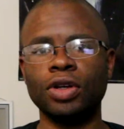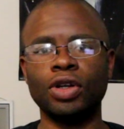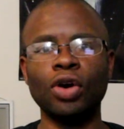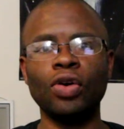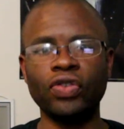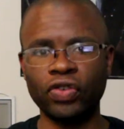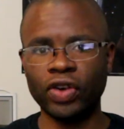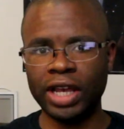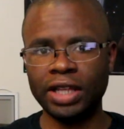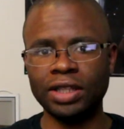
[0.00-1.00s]

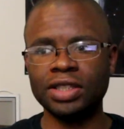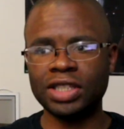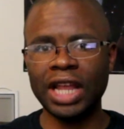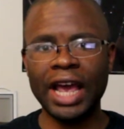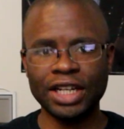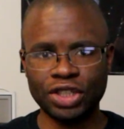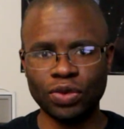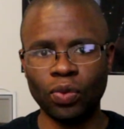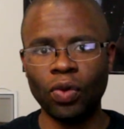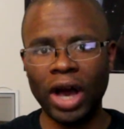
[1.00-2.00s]
girlfriend
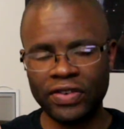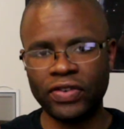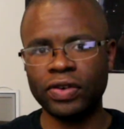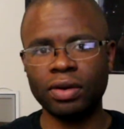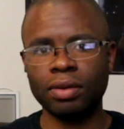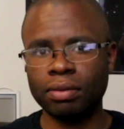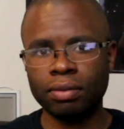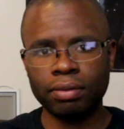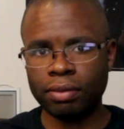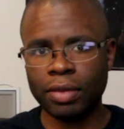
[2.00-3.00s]
slash wife.
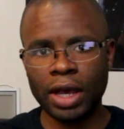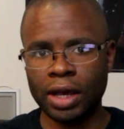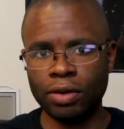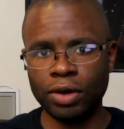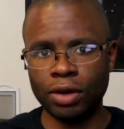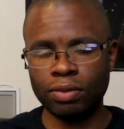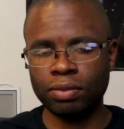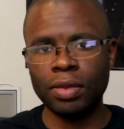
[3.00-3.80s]
I don't know.